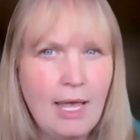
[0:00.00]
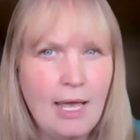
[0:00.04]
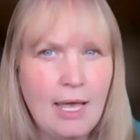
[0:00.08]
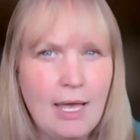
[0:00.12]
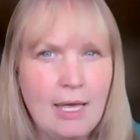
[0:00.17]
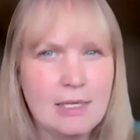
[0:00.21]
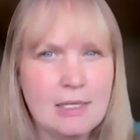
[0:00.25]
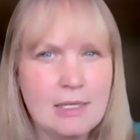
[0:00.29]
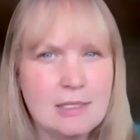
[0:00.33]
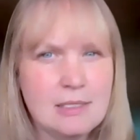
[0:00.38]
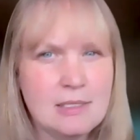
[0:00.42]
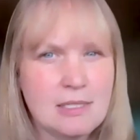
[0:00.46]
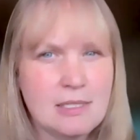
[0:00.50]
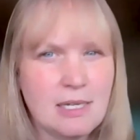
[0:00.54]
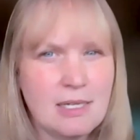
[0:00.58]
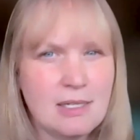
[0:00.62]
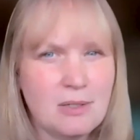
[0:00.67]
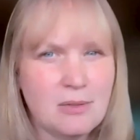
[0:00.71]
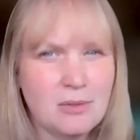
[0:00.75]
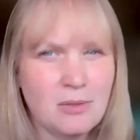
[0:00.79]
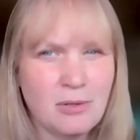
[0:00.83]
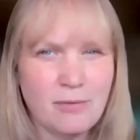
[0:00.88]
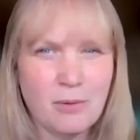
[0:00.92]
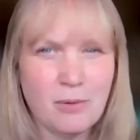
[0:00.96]
And
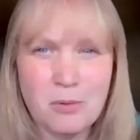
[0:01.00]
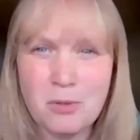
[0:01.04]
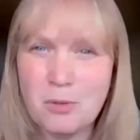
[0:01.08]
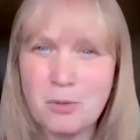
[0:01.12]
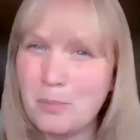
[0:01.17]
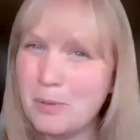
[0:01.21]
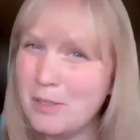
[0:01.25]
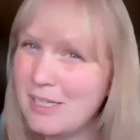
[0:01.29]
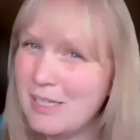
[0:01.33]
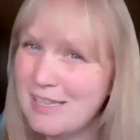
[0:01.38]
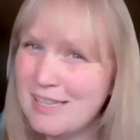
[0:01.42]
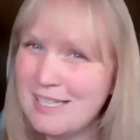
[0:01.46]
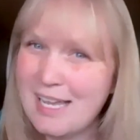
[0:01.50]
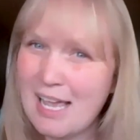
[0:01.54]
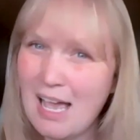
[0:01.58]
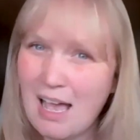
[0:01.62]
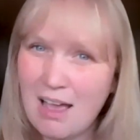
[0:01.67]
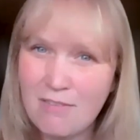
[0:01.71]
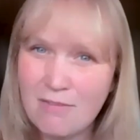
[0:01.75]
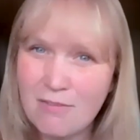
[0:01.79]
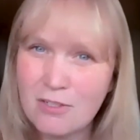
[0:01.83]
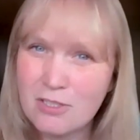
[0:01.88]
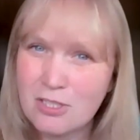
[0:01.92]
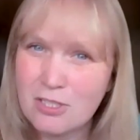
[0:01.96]
I don't know if I want to put in
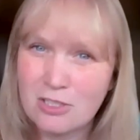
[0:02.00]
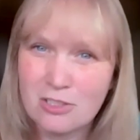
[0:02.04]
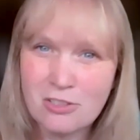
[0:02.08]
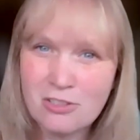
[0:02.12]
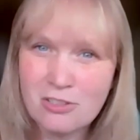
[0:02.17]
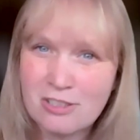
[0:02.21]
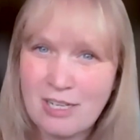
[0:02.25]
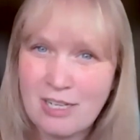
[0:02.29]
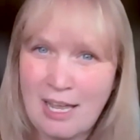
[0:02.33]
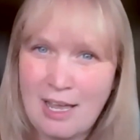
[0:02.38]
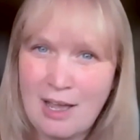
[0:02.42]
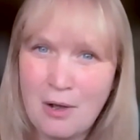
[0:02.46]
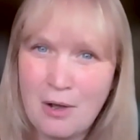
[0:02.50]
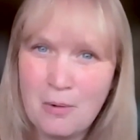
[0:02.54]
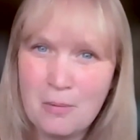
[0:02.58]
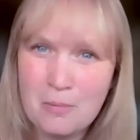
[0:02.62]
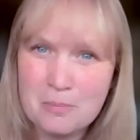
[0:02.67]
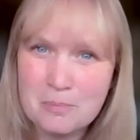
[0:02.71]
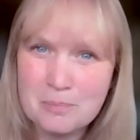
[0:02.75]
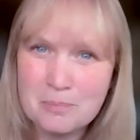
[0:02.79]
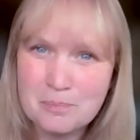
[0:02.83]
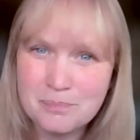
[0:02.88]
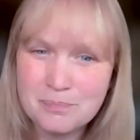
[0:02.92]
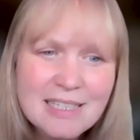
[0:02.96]
the effort to learn
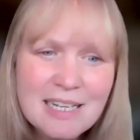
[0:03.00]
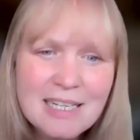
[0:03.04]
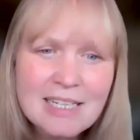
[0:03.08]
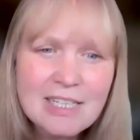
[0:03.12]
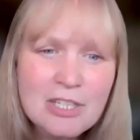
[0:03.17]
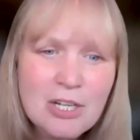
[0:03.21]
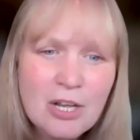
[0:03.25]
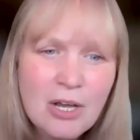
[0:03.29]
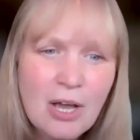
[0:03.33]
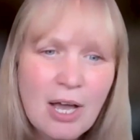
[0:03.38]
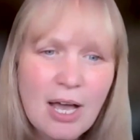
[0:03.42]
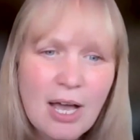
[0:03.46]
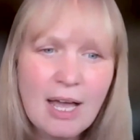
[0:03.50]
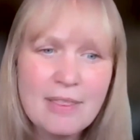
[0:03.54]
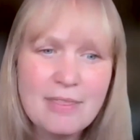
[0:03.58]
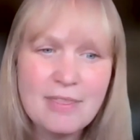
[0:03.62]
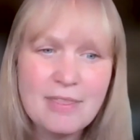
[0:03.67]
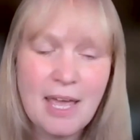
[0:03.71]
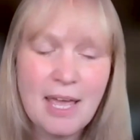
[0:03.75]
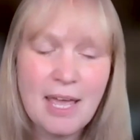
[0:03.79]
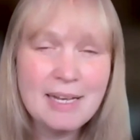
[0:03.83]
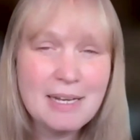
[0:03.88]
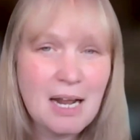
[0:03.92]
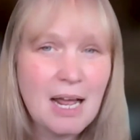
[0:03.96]
how. And then
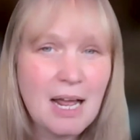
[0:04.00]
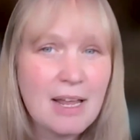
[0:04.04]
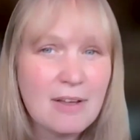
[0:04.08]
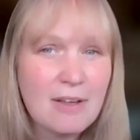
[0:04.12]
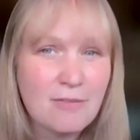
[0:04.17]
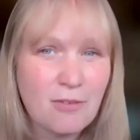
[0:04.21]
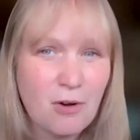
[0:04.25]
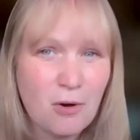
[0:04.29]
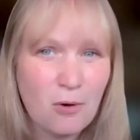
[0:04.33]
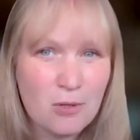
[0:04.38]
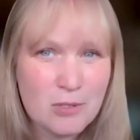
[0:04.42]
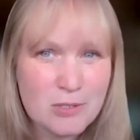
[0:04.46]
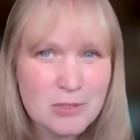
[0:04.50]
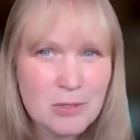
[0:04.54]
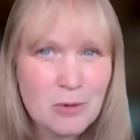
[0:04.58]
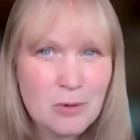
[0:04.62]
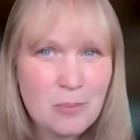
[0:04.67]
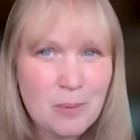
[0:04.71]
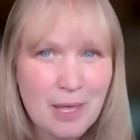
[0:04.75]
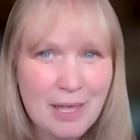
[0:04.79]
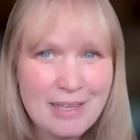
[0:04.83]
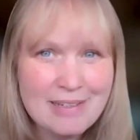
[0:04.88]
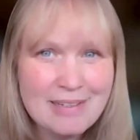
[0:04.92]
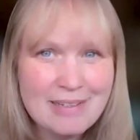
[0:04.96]
I have
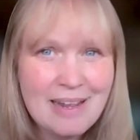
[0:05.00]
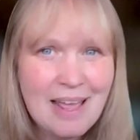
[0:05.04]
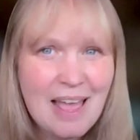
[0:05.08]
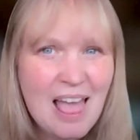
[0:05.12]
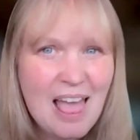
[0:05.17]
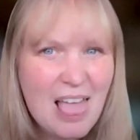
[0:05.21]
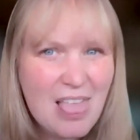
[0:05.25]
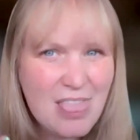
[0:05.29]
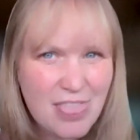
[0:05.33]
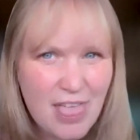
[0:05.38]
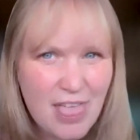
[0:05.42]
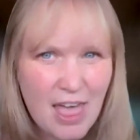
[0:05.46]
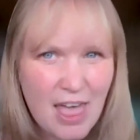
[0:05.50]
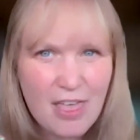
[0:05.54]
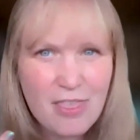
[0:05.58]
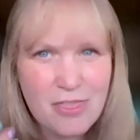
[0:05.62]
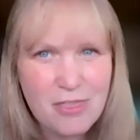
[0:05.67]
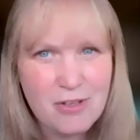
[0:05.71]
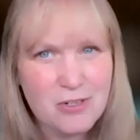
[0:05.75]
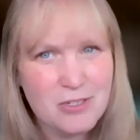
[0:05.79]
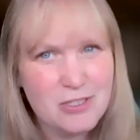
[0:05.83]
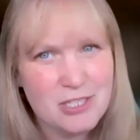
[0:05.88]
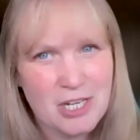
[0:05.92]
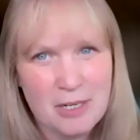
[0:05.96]
also been
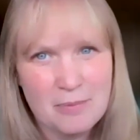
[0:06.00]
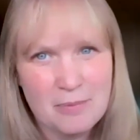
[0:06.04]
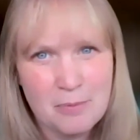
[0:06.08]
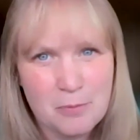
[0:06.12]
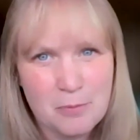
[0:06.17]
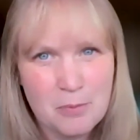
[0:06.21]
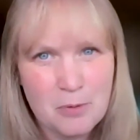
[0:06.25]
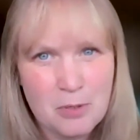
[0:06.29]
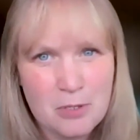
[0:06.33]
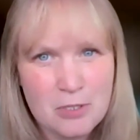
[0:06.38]
that third type